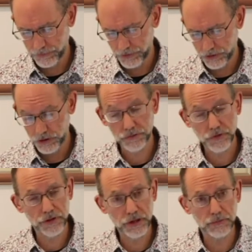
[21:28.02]
So if
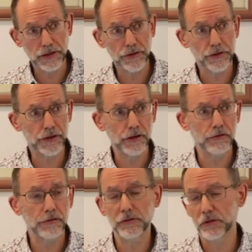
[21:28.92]
you think about the theory
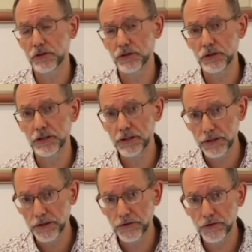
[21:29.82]
of evolution, it
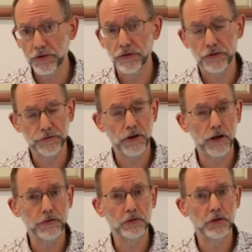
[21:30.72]
is the
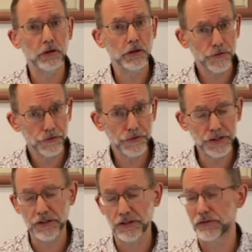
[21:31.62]
survival of the
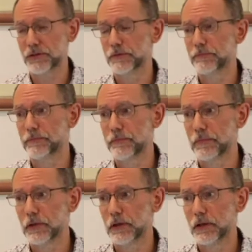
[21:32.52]
fittest.
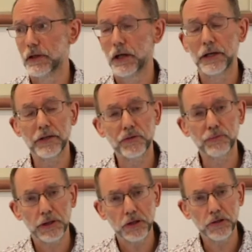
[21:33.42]
And it is
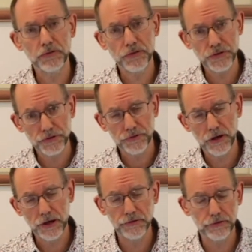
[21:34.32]
because of the
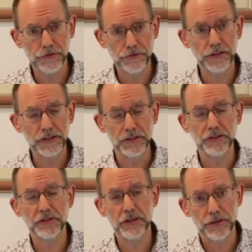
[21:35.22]
survival of the
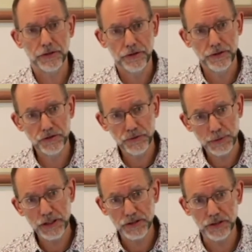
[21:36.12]
fittest that the
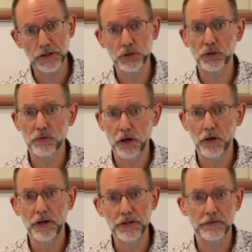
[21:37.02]
species
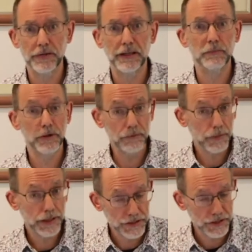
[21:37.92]
grow and develop and
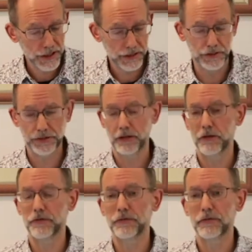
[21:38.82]
maintain itself.